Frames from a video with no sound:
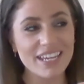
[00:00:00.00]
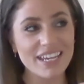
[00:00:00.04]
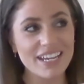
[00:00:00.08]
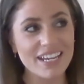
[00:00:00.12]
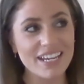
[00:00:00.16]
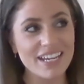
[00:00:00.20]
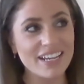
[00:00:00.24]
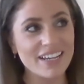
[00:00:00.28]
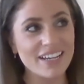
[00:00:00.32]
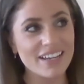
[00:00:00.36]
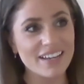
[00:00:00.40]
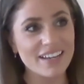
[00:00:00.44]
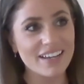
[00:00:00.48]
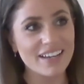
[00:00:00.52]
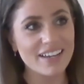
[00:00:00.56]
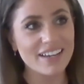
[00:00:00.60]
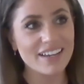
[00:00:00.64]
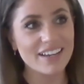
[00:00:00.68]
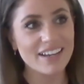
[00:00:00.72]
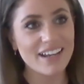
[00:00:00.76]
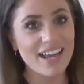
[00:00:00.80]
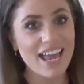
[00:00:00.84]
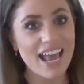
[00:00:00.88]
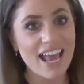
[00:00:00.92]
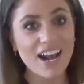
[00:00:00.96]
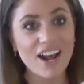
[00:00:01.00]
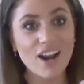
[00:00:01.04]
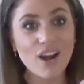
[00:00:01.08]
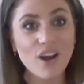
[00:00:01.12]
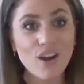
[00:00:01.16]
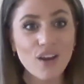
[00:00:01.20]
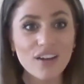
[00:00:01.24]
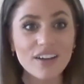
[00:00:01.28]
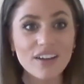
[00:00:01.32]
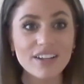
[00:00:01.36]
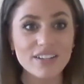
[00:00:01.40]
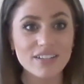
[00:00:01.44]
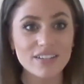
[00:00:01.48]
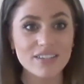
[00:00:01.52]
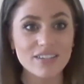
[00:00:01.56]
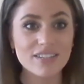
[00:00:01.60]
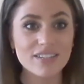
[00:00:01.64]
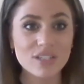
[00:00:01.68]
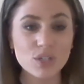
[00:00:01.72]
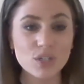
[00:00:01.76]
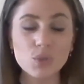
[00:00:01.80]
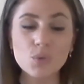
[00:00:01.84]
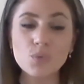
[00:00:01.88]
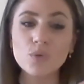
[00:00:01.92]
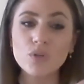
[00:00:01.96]
The clients
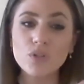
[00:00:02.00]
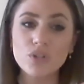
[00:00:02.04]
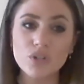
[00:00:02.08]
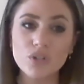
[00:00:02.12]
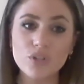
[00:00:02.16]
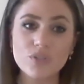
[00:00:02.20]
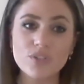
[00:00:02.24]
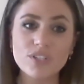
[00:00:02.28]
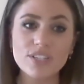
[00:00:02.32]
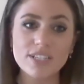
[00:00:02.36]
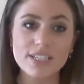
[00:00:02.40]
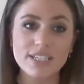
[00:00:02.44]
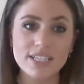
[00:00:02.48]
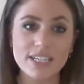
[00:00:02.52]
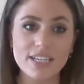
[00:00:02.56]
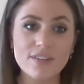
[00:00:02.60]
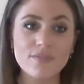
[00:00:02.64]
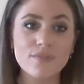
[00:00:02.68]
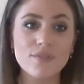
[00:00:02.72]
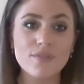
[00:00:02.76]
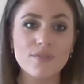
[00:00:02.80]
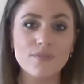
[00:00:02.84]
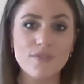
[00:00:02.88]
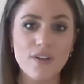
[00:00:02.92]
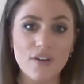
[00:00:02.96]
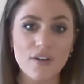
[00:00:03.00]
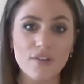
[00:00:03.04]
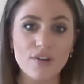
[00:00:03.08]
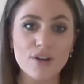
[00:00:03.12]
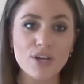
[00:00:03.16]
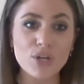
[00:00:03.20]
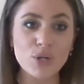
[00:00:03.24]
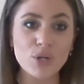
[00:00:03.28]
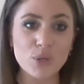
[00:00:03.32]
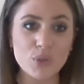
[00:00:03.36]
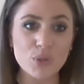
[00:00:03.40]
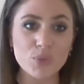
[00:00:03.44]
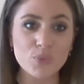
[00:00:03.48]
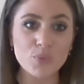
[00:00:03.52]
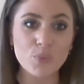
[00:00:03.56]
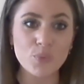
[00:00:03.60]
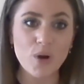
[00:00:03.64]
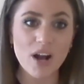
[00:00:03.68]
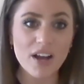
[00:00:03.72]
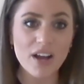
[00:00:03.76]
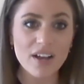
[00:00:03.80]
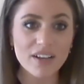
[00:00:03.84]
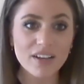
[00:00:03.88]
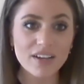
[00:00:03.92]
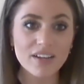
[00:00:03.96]
still want you to deliver very good
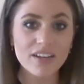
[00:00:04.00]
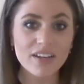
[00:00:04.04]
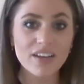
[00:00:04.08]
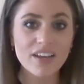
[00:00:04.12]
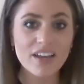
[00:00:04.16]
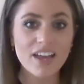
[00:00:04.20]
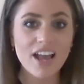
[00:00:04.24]
work.